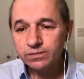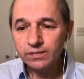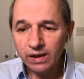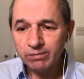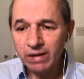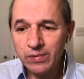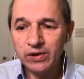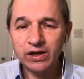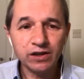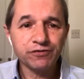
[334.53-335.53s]
maybe
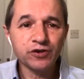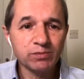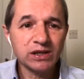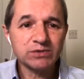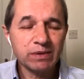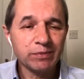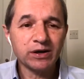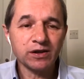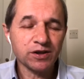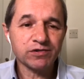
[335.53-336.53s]
another few months, maybe
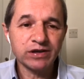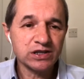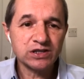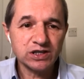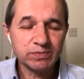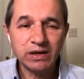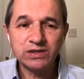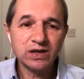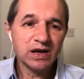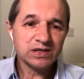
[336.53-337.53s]
another three to six
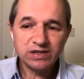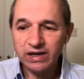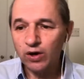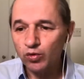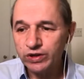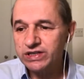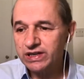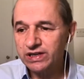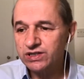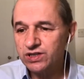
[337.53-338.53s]
months to get all these
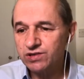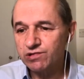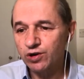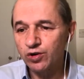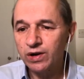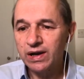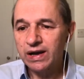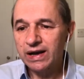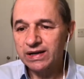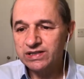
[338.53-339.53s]
cases through
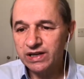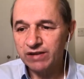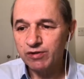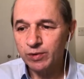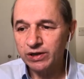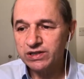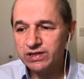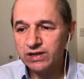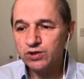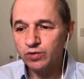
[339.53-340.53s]
and to get everybody
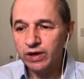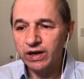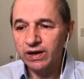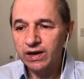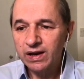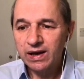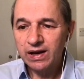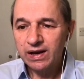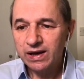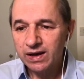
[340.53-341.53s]
settled in.
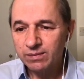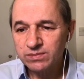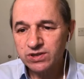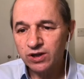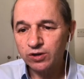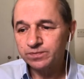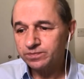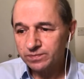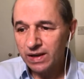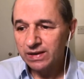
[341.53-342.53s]
Um, so
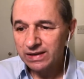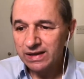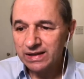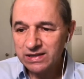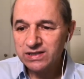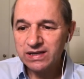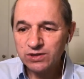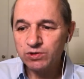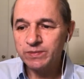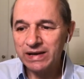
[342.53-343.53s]
that, that's that's
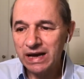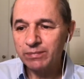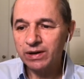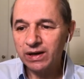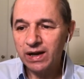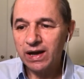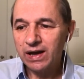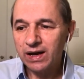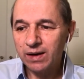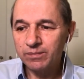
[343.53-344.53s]
what's been happening.
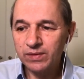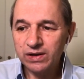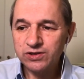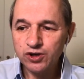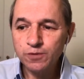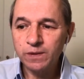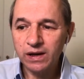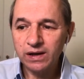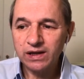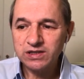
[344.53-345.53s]
Um,
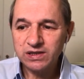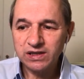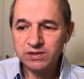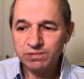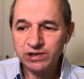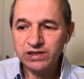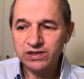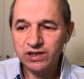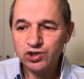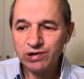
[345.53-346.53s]
Zoopla is, is
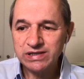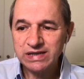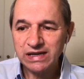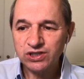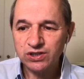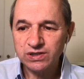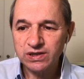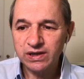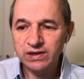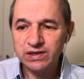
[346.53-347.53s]
predicting that transactions
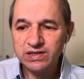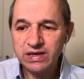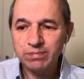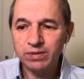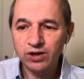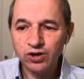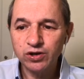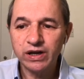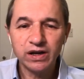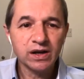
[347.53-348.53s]
in December could
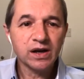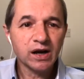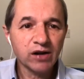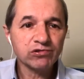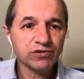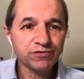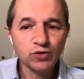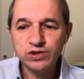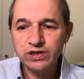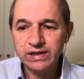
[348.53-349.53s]
hit one hundred
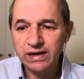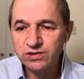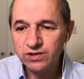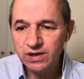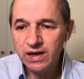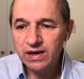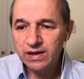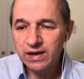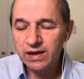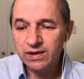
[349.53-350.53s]
forty thousand
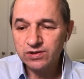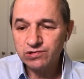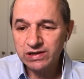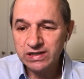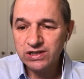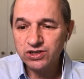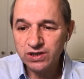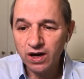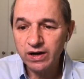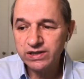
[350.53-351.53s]
uh, transactions, the
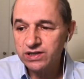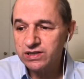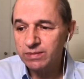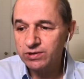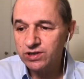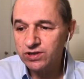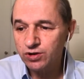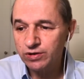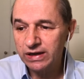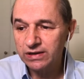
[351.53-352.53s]
highest December since
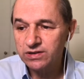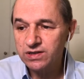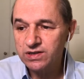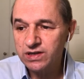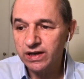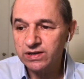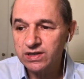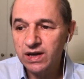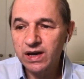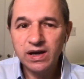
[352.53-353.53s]
two thousand six.
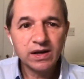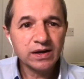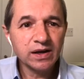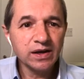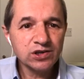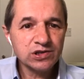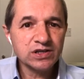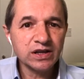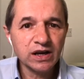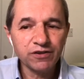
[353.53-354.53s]
Now,
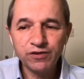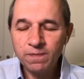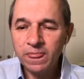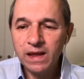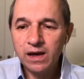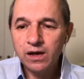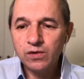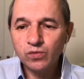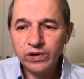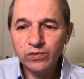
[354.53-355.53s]
interestingly enough,
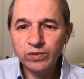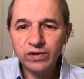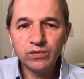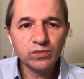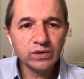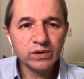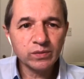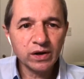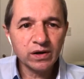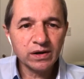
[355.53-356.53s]
we, we, we,
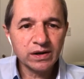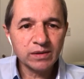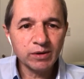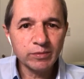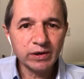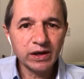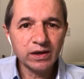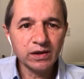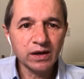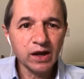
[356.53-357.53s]
we are at the moment
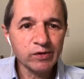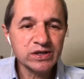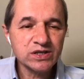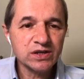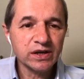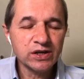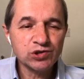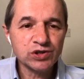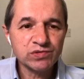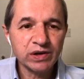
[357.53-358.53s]
in the lowest
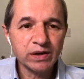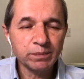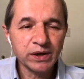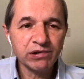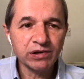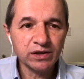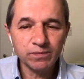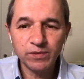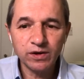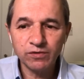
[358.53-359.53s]
interest rate period
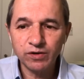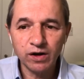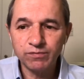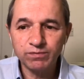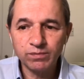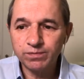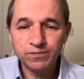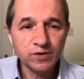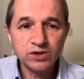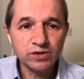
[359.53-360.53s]
of, of
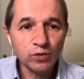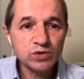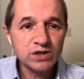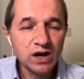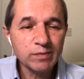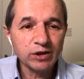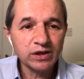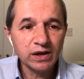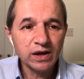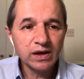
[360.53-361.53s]
virtue of all time, I
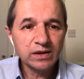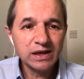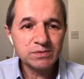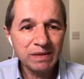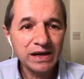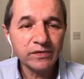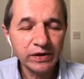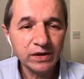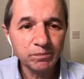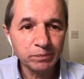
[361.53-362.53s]
think. That's Bank of
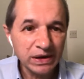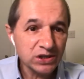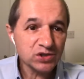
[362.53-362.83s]
England base